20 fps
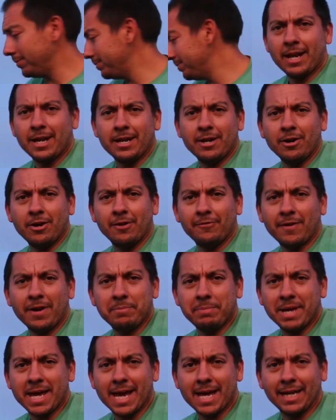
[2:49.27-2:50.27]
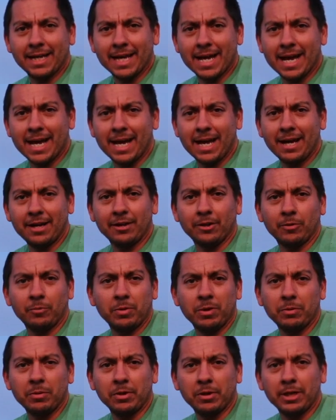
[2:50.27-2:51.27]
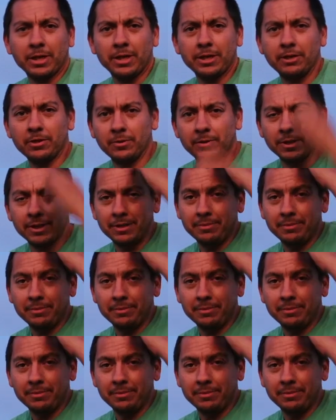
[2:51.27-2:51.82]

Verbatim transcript: I didn't know if I'd be adding on or what we were gonna do with